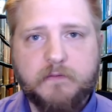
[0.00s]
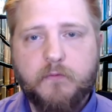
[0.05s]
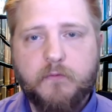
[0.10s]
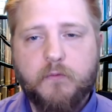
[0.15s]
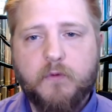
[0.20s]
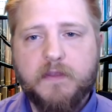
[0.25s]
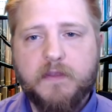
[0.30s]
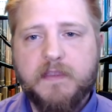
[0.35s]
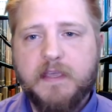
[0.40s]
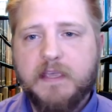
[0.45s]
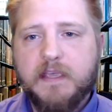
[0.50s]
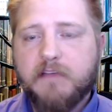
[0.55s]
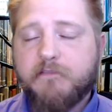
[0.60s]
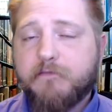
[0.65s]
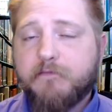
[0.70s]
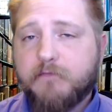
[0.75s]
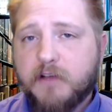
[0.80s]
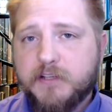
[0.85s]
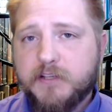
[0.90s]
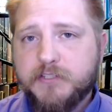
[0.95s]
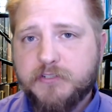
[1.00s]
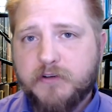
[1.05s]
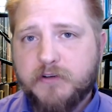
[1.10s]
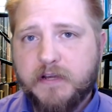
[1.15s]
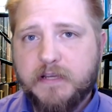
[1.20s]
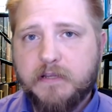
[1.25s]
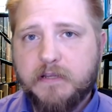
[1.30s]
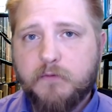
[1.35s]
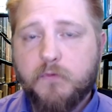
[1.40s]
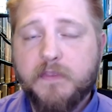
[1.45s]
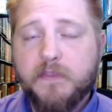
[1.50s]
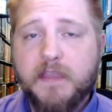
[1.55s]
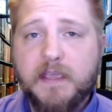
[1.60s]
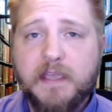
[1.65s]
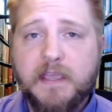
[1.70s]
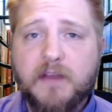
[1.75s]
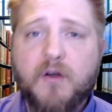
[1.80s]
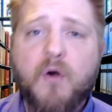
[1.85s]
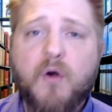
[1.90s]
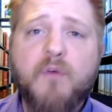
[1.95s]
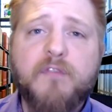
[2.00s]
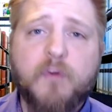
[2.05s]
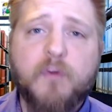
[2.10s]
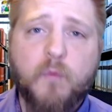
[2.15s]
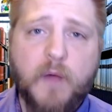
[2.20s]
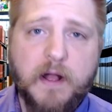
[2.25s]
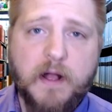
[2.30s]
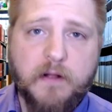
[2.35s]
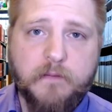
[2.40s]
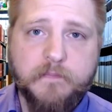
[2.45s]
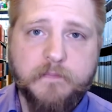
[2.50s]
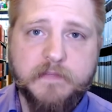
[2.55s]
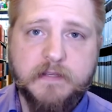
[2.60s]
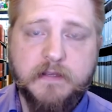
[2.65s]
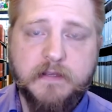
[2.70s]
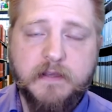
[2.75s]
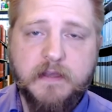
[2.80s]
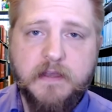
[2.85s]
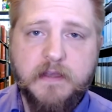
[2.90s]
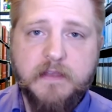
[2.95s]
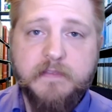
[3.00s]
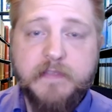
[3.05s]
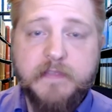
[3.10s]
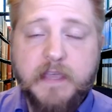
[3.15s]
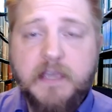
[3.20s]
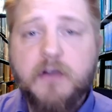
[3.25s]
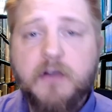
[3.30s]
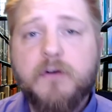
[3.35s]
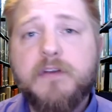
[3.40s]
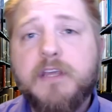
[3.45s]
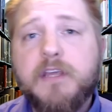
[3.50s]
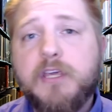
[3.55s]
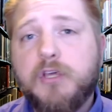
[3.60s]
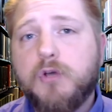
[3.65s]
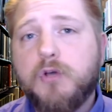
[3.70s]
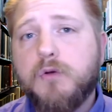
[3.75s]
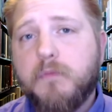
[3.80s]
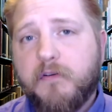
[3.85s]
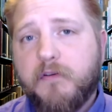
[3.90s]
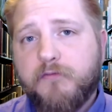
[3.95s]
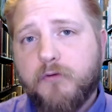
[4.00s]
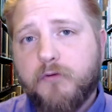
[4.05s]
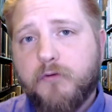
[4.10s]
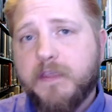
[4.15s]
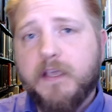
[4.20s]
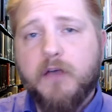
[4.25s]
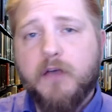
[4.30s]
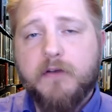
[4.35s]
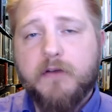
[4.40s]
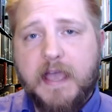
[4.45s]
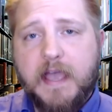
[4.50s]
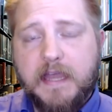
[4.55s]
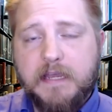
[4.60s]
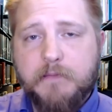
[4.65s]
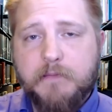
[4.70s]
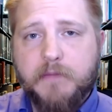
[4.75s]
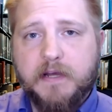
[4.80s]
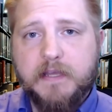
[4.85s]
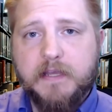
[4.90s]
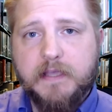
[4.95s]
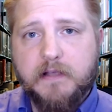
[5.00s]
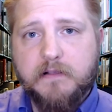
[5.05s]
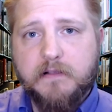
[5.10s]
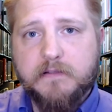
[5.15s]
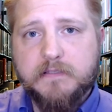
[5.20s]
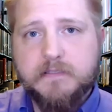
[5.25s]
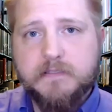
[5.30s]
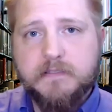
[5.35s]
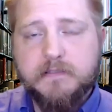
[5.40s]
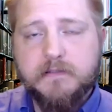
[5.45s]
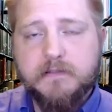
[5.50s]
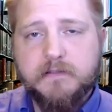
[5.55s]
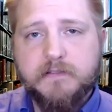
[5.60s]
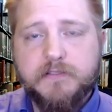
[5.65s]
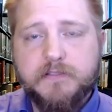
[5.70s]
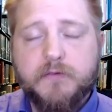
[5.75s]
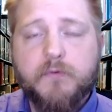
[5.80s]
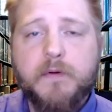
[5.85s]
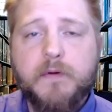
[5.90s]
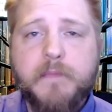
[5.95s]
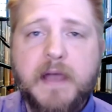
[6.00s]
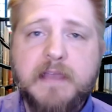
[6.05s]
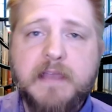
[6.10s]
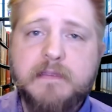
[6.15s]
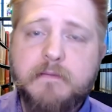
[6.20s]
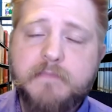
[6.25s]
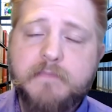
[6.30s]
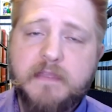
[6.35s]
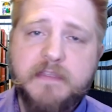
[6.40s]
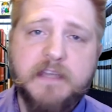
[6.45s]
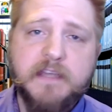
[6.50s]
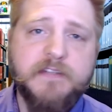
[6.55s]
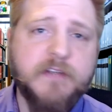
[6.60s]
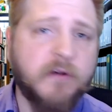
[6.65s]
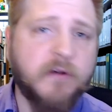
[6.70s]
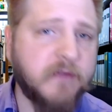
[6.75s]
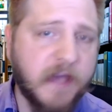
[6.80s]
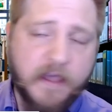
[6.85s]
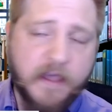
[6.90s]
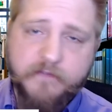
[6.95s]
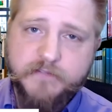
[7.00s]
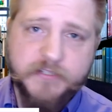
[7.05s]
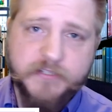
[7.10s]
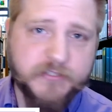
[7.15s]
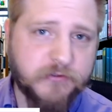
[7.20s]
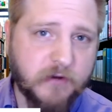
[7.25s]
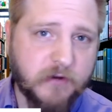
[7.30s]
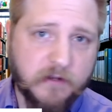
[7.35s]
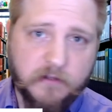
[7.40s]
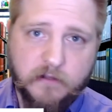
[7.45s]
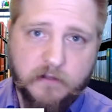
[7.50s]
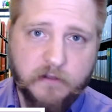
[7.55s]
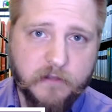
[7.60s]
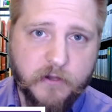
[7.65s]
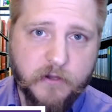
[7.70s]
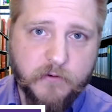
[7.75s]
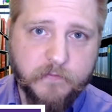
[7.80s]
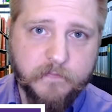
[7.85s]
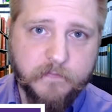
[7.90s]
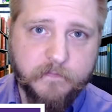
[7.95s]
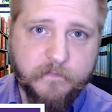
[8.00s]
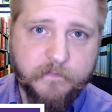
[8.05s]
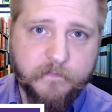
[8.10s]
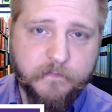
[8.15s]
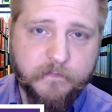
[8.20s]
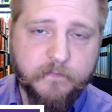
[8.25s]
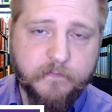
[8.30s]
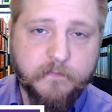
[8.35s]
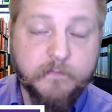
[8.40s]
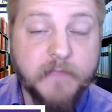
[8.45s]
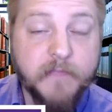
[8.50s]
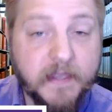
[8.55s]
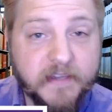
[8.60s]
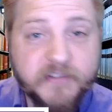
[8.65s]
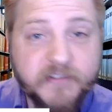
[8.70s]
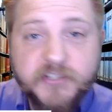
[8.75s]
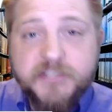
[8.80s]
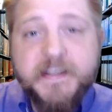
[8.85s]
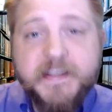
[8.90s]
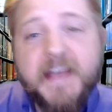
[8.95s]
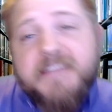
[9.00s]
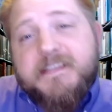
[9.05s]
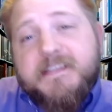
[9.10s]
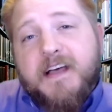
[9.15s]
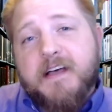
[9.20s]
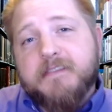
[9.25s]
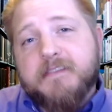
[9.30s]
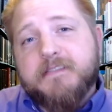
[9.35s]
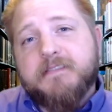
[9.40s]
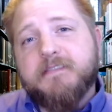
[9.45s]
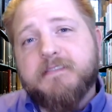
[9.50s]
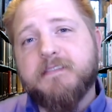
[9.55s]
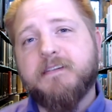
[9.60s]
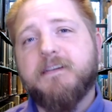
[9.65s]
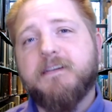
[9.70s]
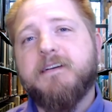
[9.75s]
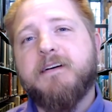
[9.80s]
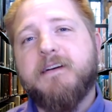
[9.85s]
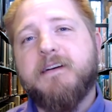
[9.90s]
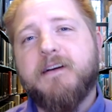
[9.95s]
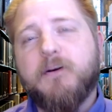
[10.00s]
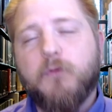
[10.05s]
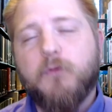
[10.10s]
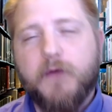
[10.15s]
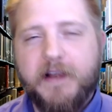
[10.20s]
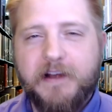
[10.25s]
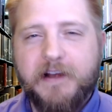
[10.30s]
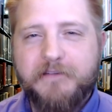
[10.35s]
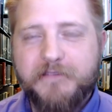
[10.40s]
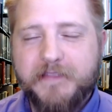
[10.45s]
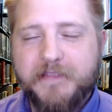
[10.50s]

when they get frustrated, when they get overwhelmed. They go to you before they go to anybody else. So remind them that they don't have to struggle alone. They can just ask us. We're here for